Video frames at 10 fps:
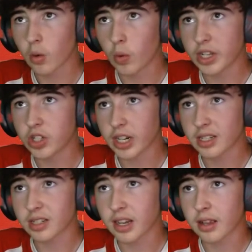
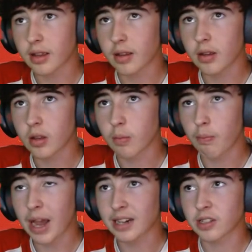Winchester.
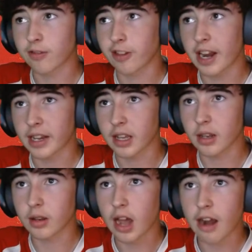Back to
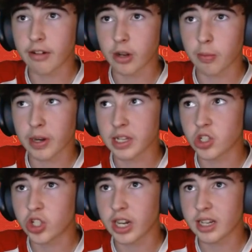Flanagan. Harrogate plays
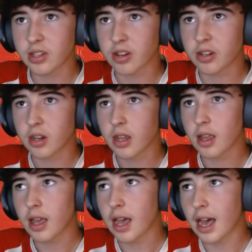chasing.
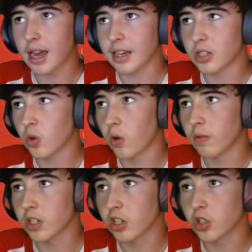And it's
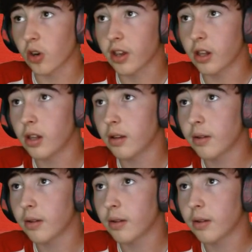over to Doyle.